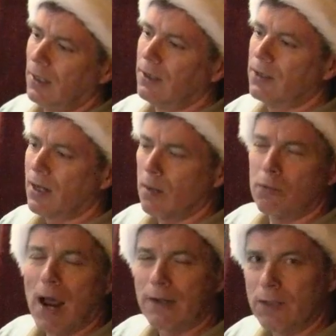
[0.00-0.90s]
set up
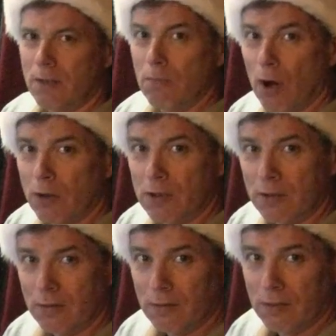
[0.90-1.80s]
practice in
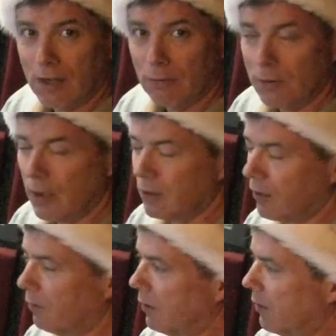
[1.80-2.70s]
Boston several years
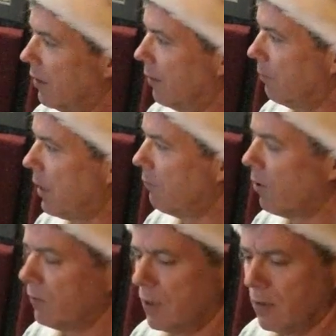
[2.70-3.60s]
ago. And he
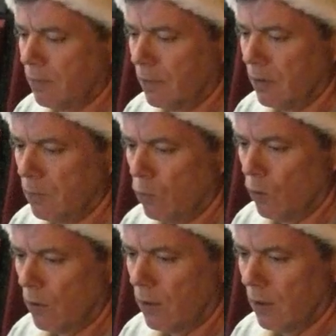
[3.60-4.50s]
wrote his first
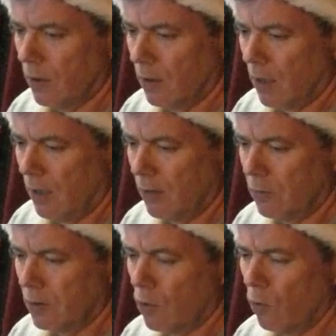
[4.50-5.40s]
book, I think
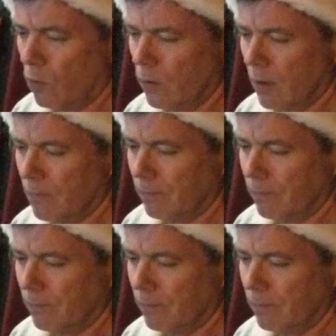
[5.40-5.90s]
it's called